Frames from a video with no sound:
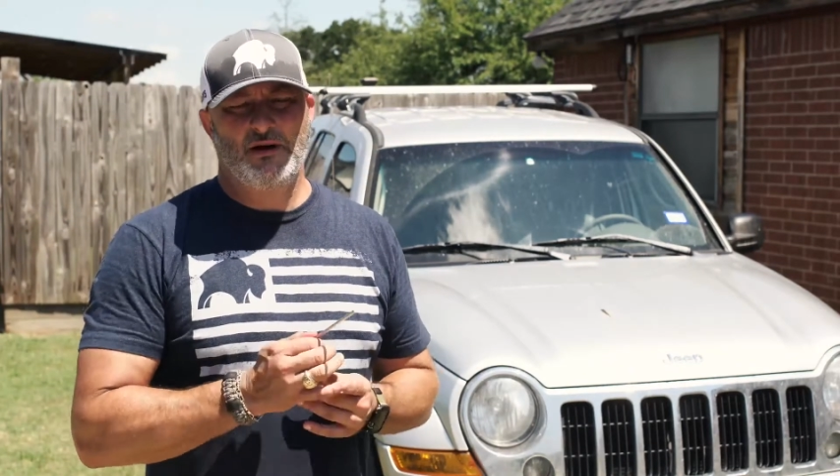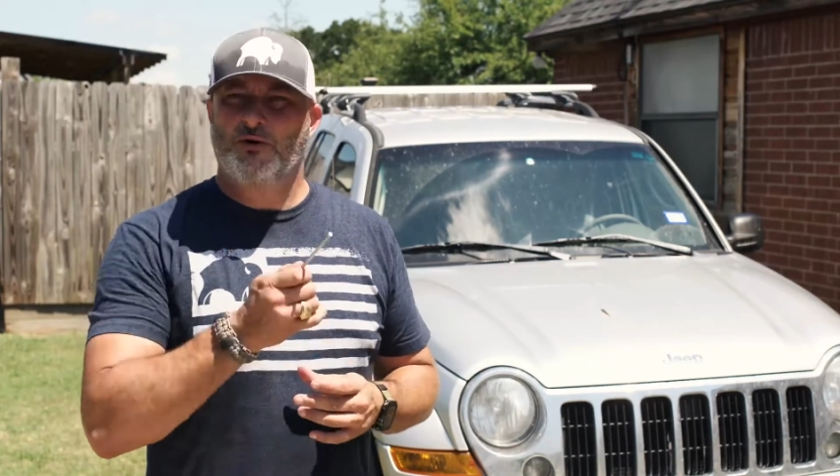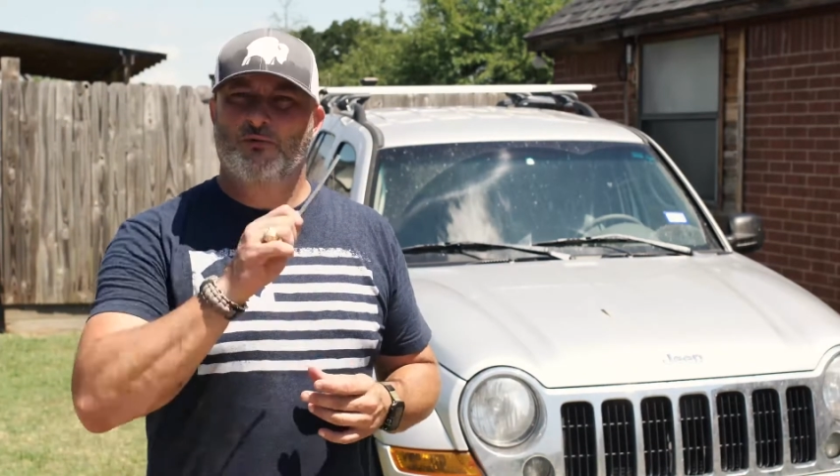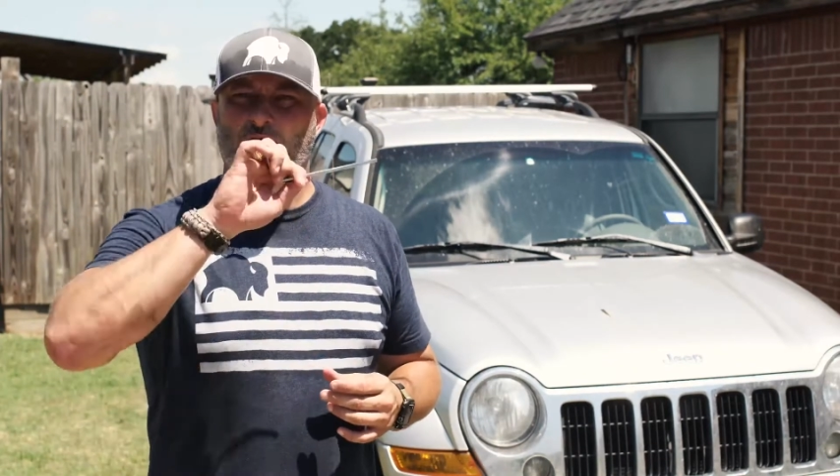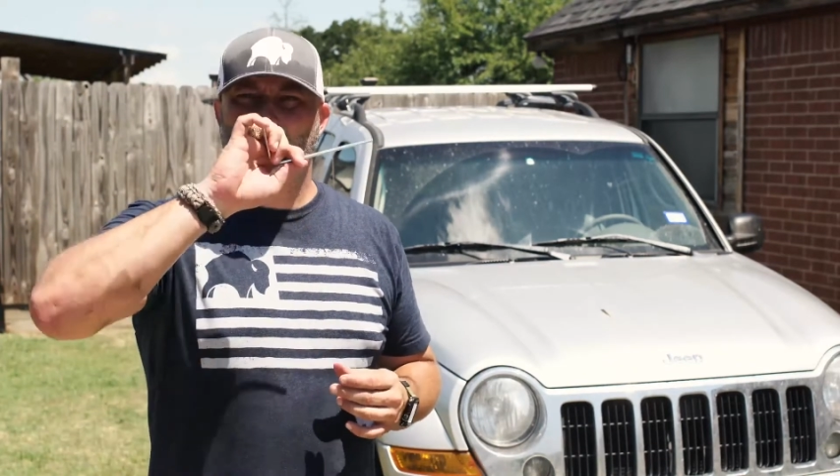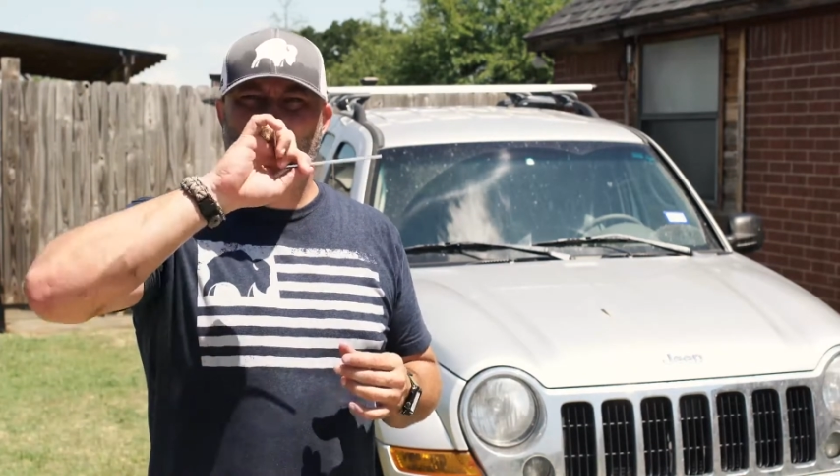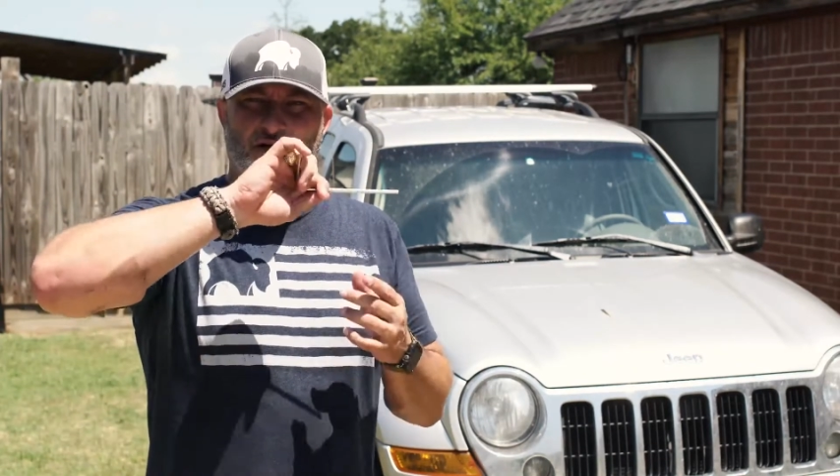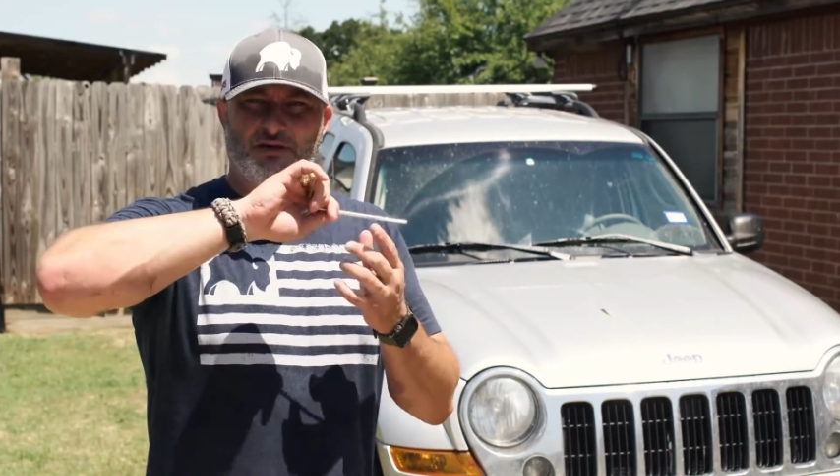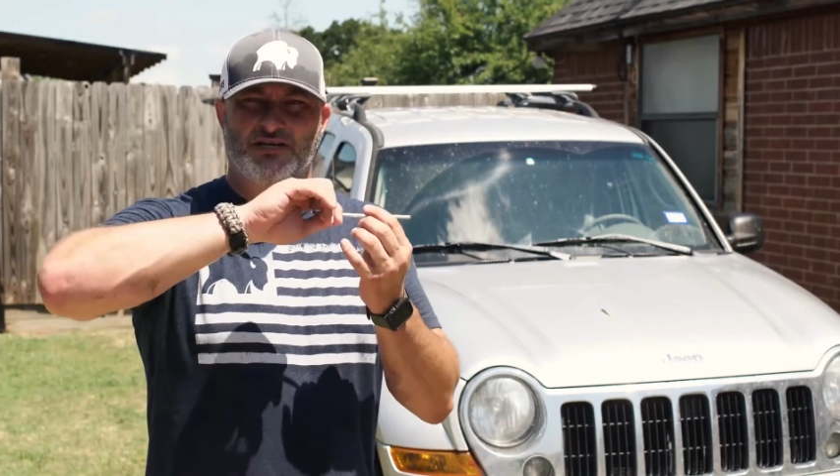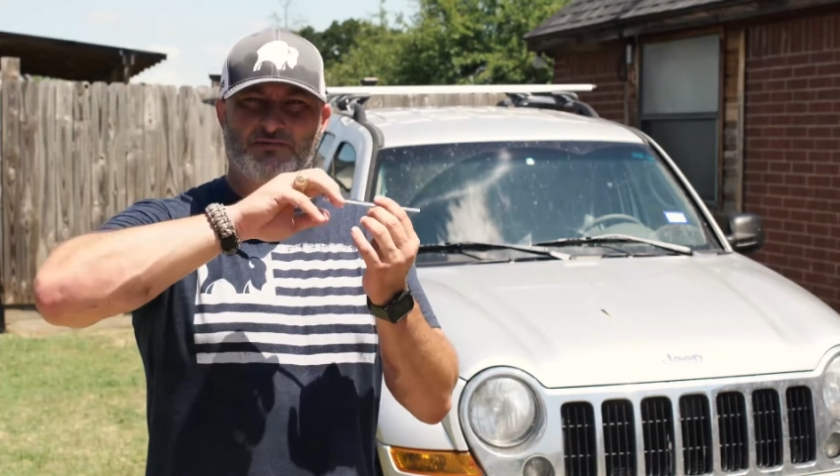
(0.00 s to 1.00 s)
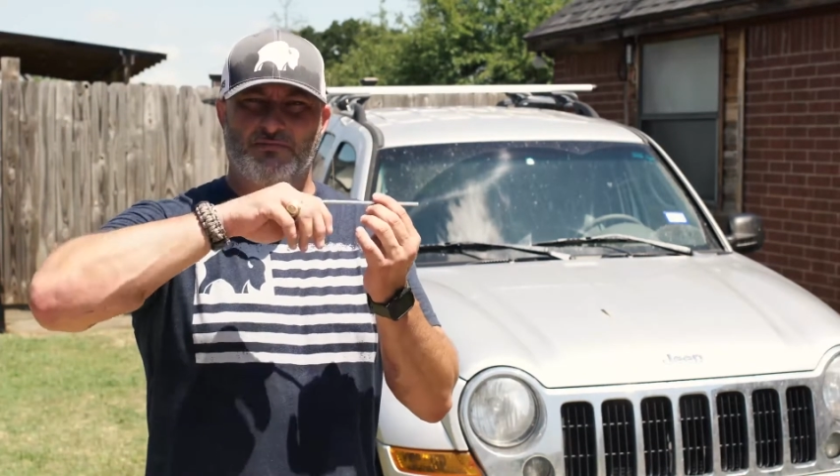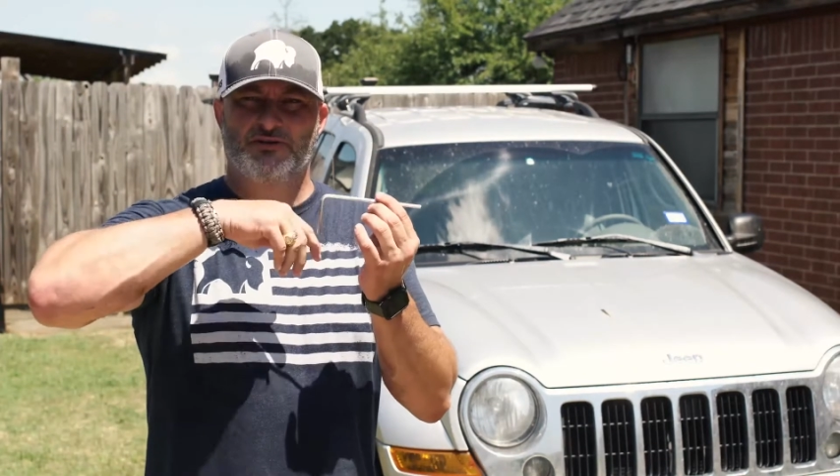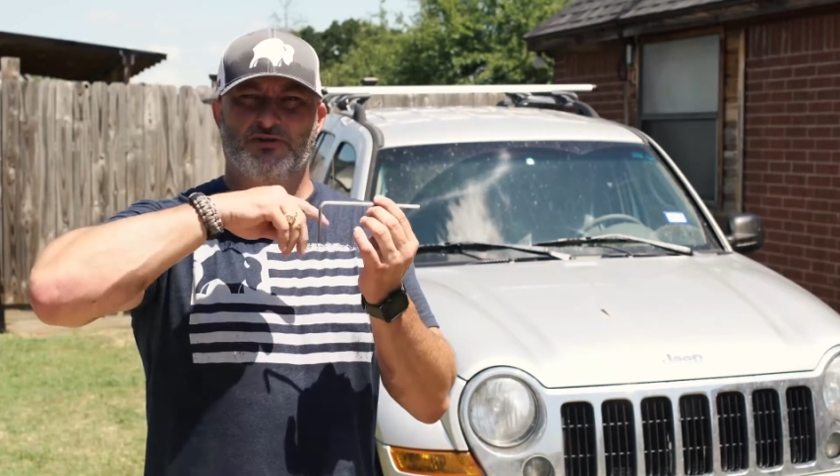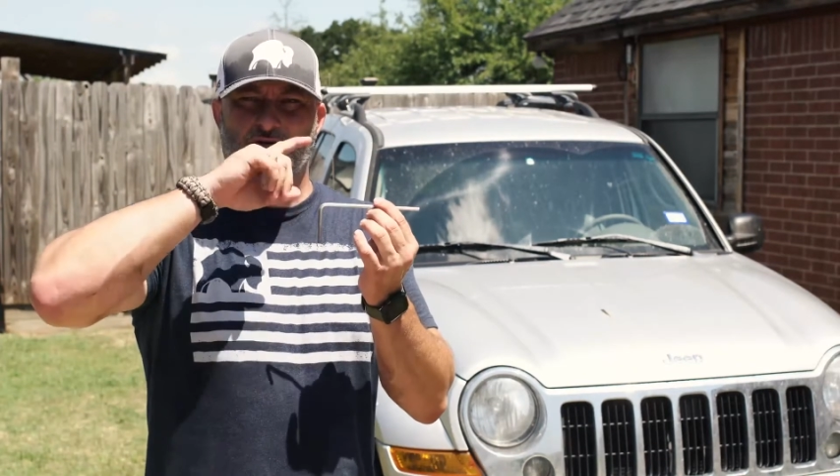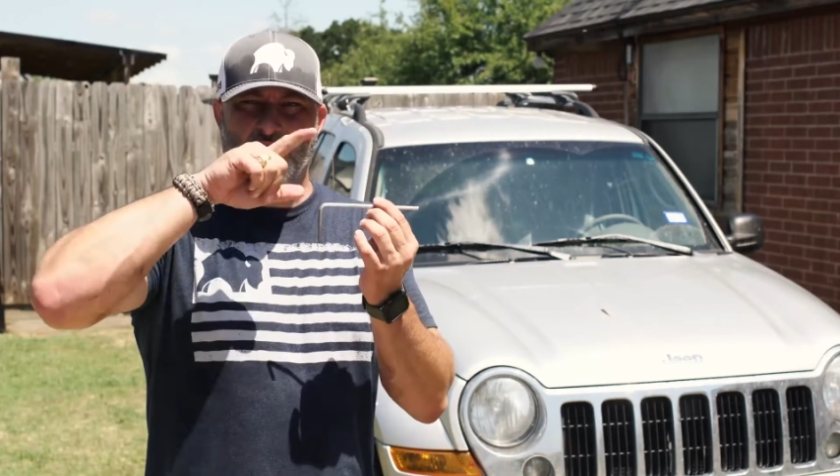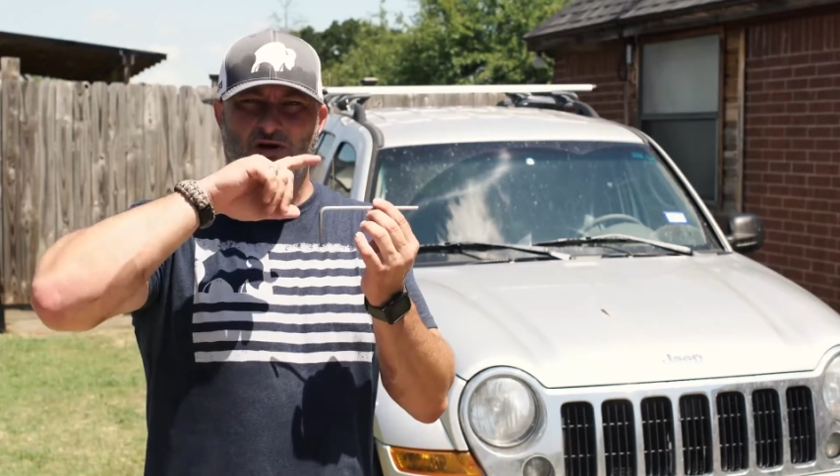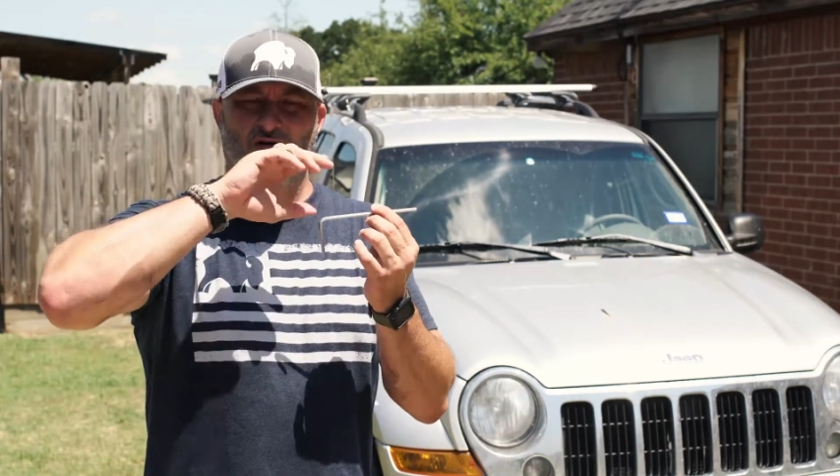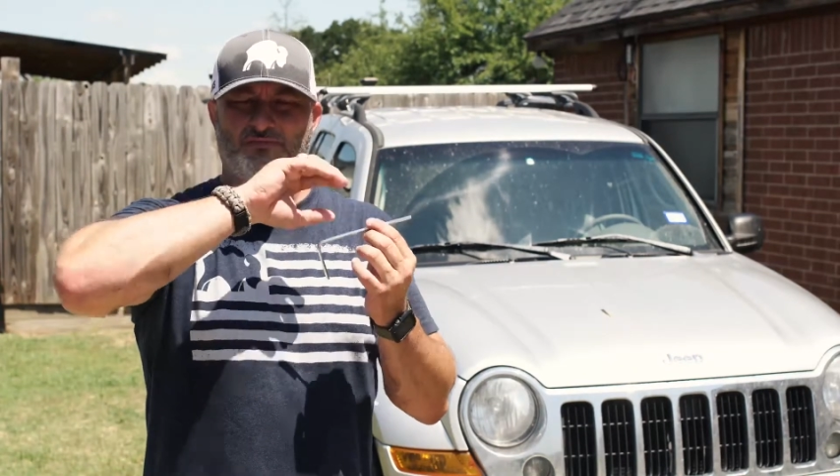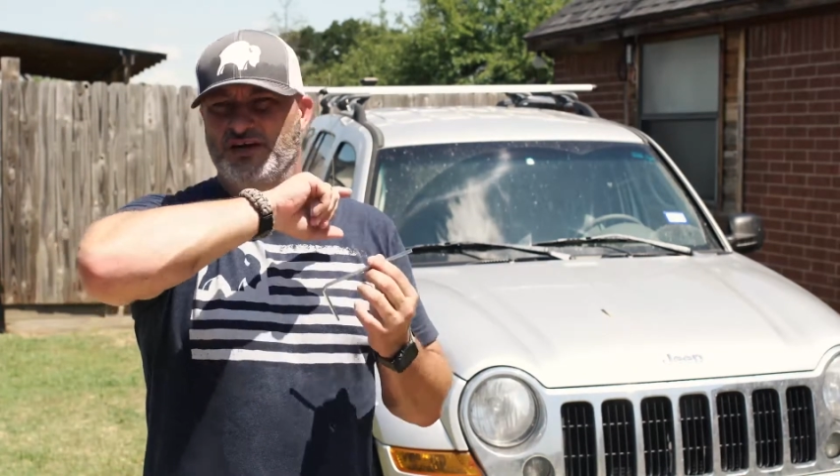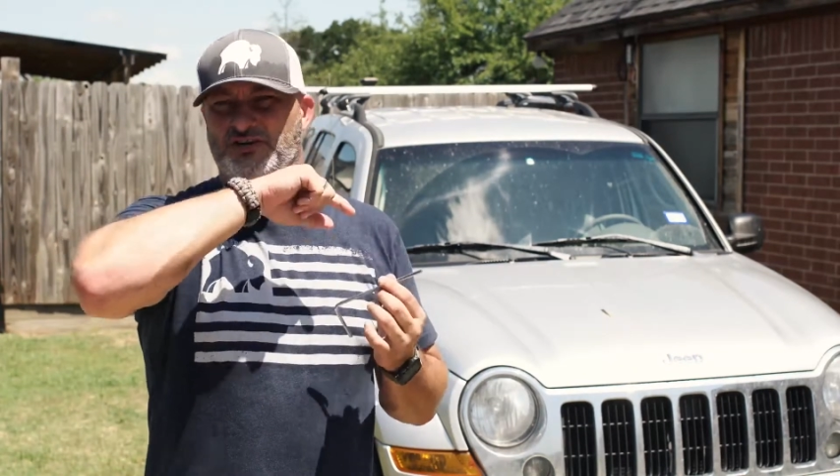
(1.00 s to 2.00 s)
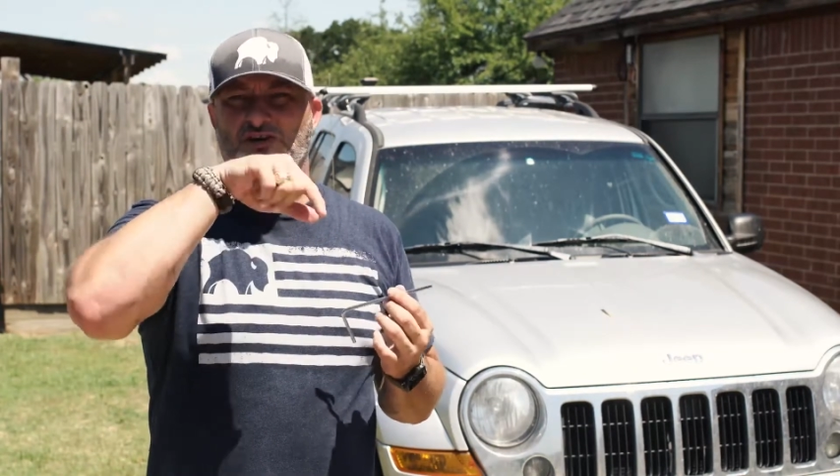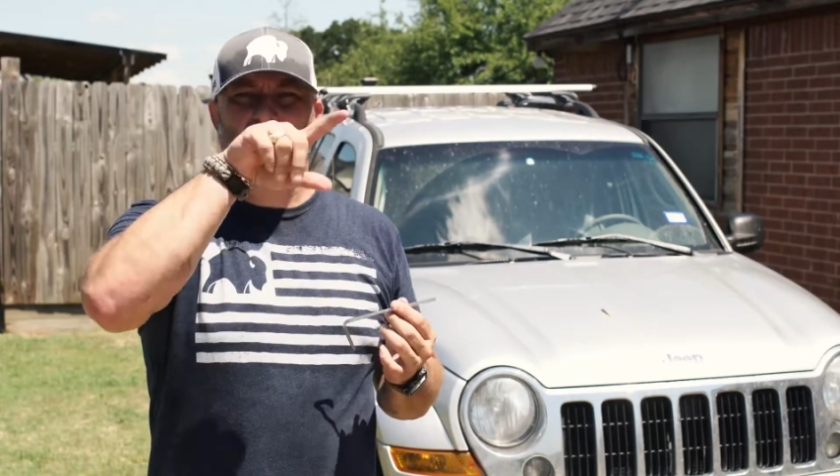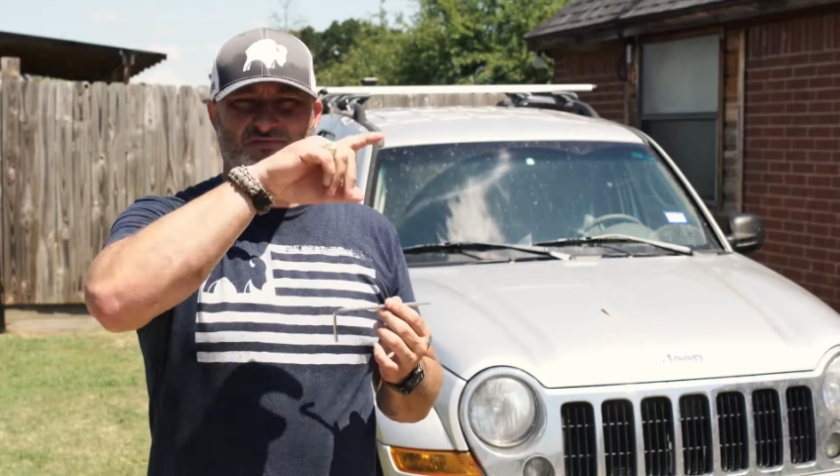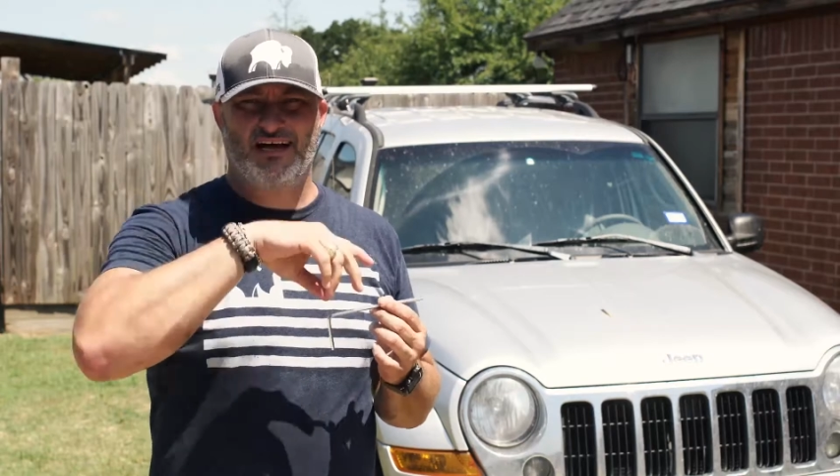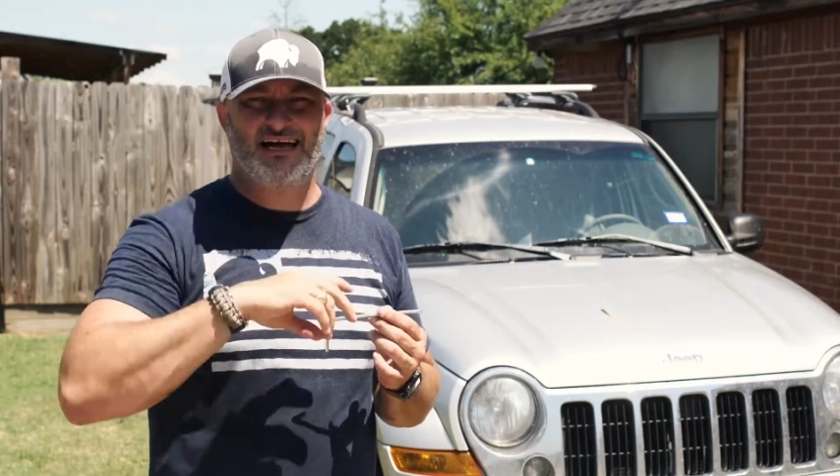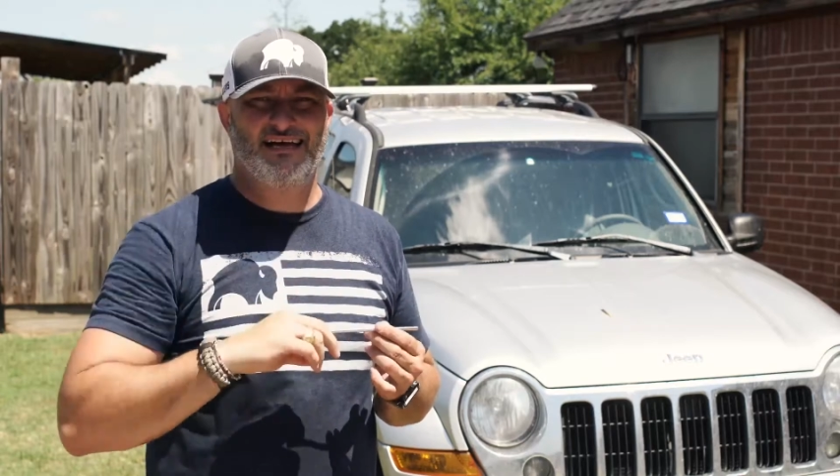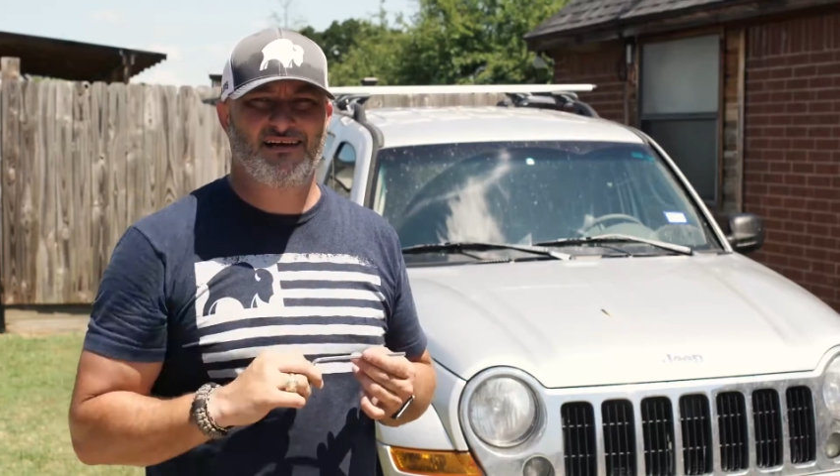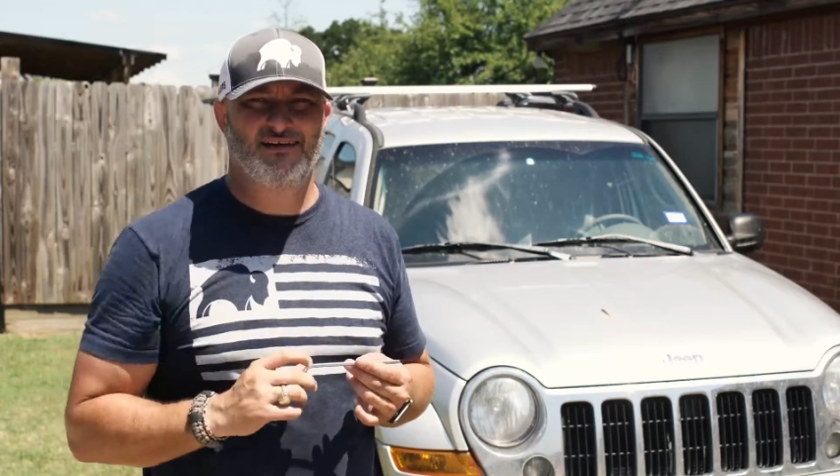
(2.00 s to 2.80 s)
might want to run around and just make sure they're all finished off tight.